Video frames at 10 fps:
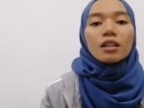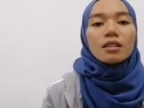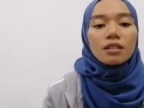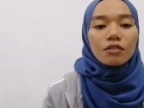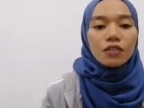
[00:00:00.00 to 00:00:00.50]

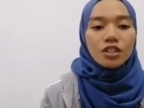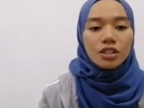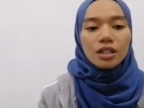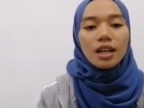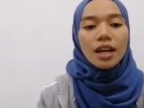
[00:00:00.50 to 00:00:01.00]
This
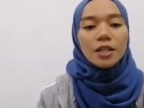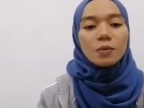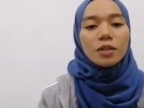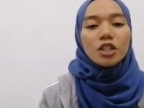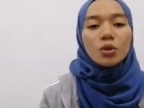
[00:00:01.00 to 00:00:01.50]
refrigerant
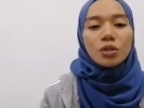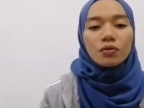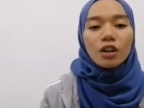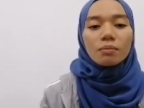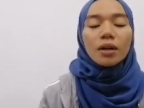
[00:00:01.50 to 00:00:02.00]
has been used
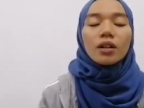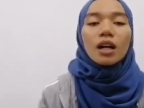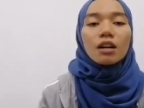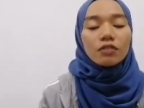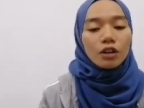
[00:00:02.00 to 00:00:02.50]
for about
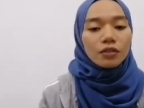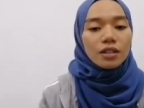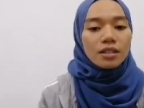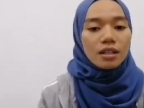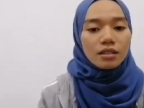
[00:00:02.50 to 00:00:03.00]
half of
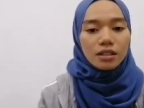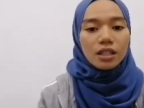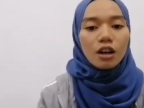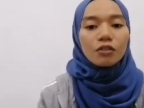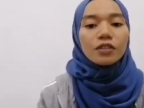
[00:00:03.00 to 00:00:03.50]
the
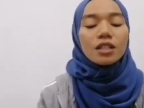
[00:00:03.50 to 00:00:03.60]
century of